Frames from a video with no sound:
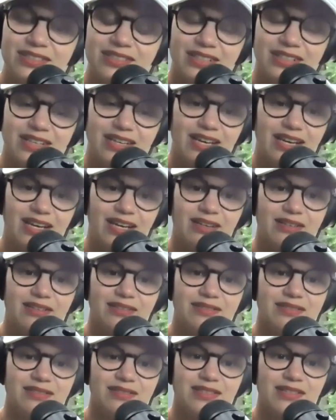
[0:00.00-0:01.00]

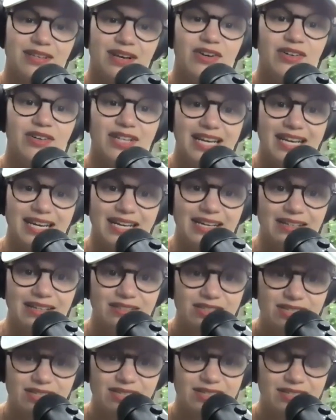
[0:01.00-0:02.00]
and our
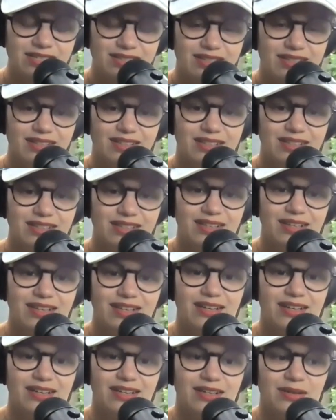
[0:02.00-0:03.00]
needs,
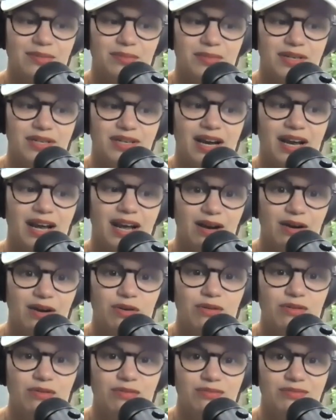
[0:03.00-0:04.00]
and
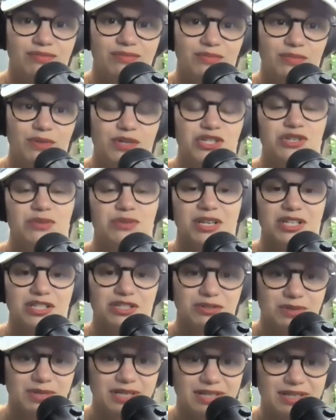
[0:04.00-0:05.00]
how we should be
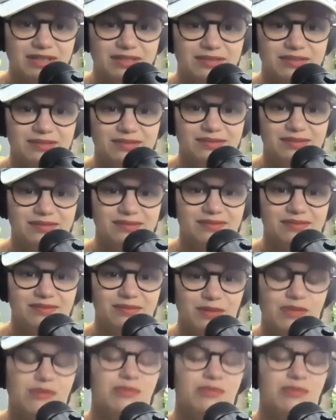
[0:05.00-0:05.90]
treated with